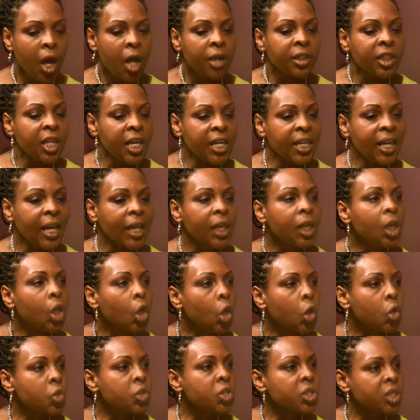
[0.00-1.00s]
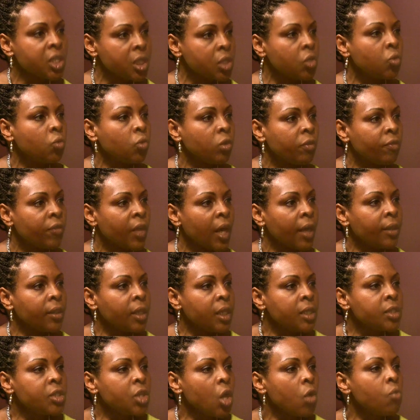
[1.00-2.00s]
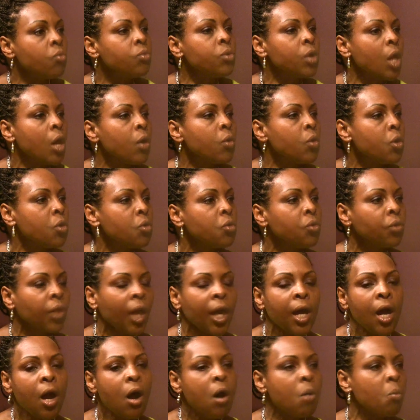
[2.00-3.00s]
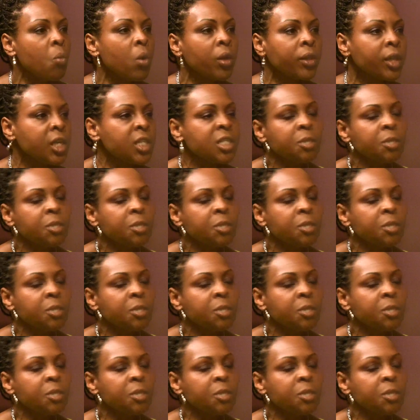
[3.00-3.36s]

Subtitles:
they get lost in all of that. They don't know who they are and what they're